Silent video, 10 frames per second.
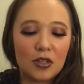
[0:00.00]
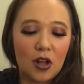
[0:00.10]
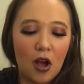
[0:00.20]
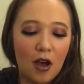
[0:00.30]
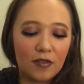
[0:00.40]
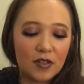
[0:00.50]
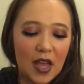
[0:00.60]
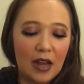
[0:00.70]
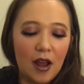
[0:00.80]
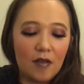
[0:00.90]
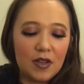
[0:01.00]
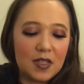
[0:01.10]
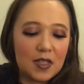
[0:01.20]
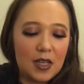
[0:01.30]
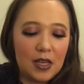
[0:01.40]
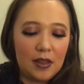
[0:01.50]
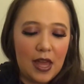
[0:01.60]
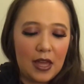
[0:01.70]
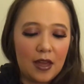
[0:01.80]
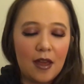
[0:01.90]
soft, and obviously
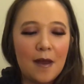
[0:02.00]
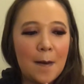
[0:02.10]
like